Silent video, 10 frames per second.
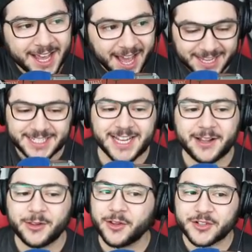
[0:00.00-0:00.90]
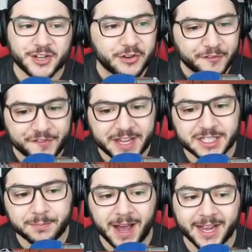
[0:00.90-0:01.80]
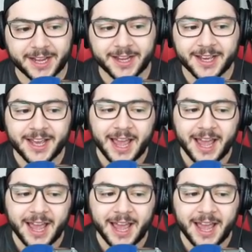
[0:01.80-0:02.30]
I said there's a new face back.